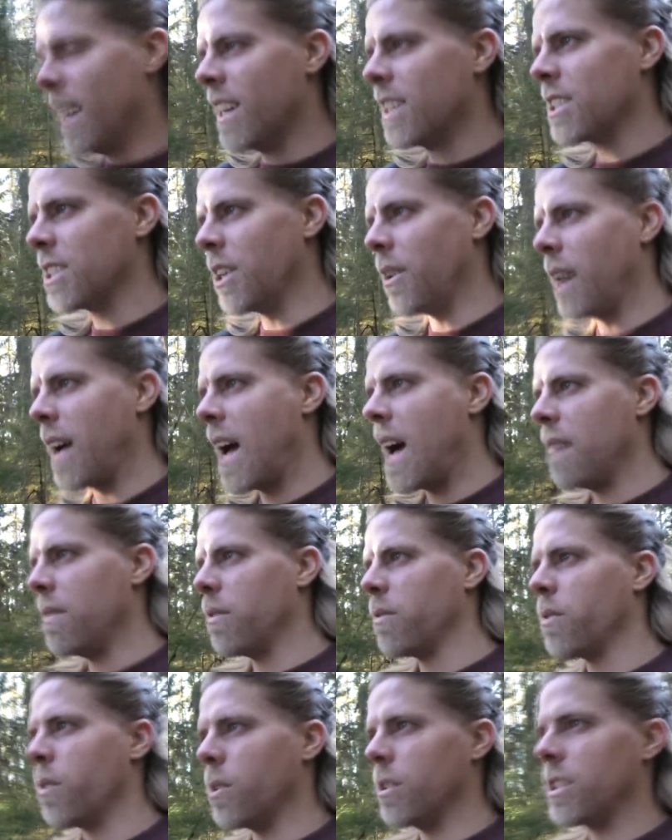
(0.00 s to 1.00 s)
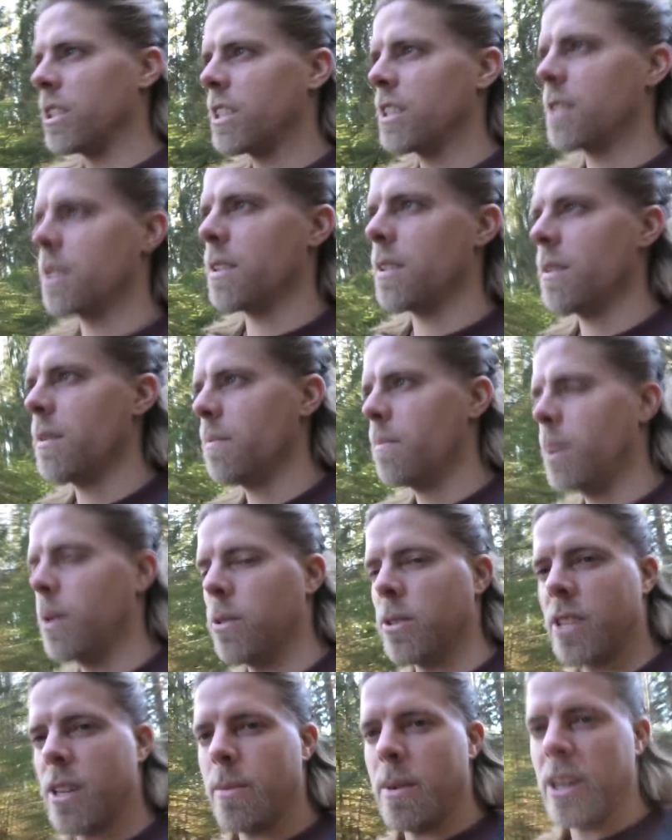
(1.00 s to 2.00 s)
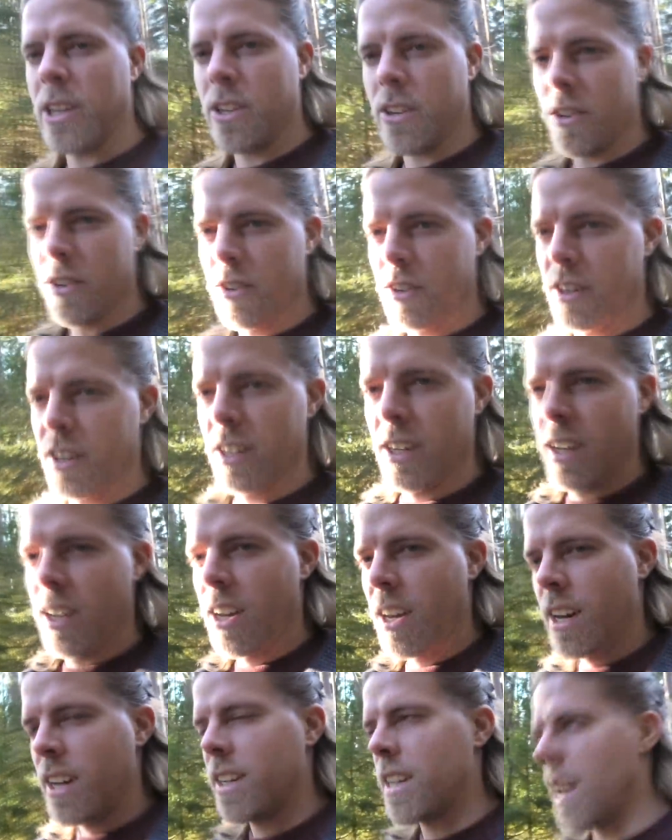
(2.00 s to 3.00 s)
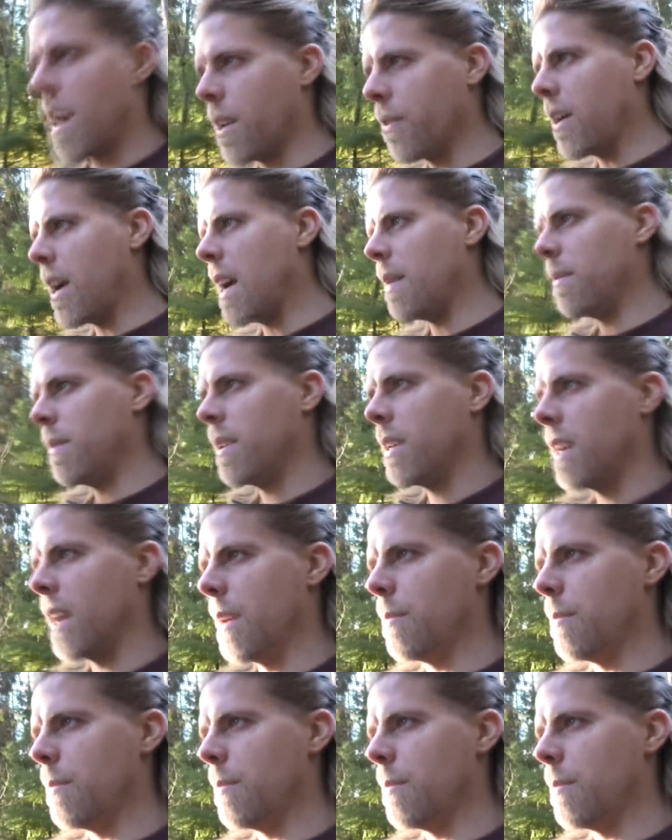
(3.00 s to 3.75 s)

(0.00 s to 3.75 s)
So I have, of course, posted a bit on Telegram.